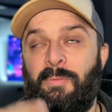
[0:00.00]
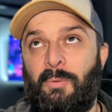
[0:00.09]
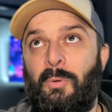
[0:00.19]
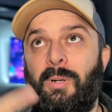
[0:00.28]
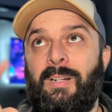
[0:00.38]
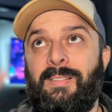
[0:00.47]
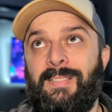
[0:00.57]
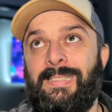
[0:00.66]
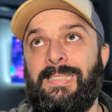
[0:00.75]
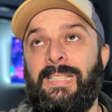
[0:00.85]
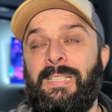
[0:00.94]

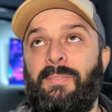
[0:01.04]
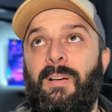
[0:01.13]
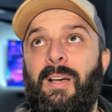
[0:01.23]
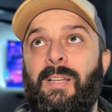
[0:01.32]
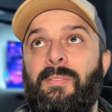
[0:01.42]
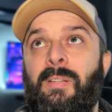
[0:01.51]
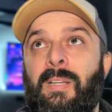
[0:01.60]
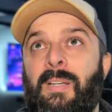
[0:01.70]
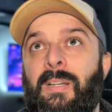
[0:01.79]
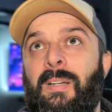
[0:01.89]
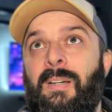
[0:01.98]
1995,
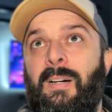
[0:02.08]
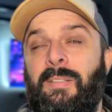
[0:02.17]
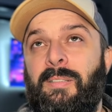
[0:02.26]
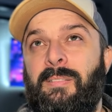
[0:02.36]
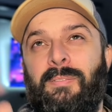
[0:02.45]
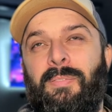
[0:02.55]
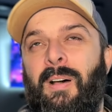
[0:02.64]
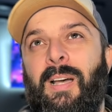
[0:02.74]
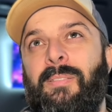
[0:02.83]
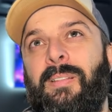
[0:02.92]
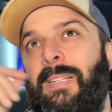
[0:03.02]

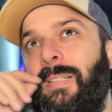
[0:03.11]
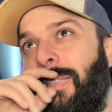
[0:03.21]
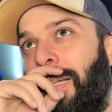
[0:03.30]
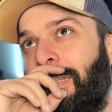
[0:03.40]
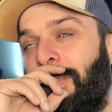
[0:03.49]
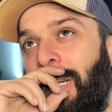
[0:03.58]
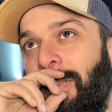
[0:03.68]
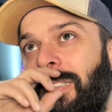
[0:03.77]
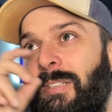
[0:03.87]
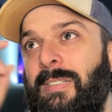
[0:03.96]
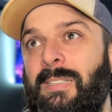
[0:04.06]
105, I think, 1,000
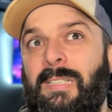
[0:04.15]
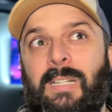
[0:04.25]
miles on it,